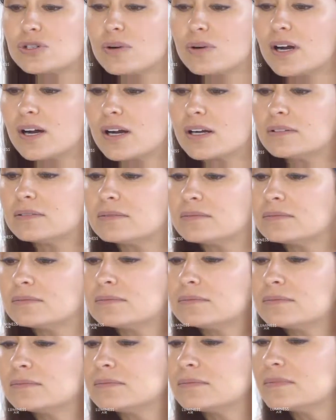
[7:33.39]
too hard,
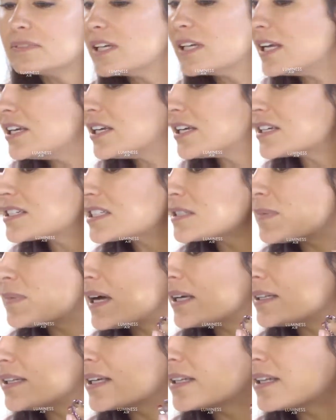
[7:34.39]
and you get a
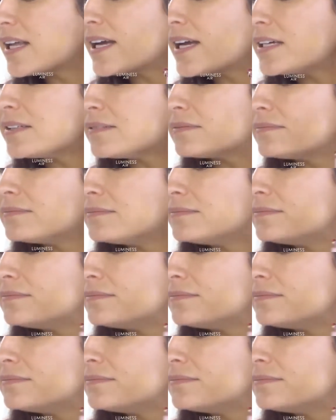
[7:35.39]
spot like that,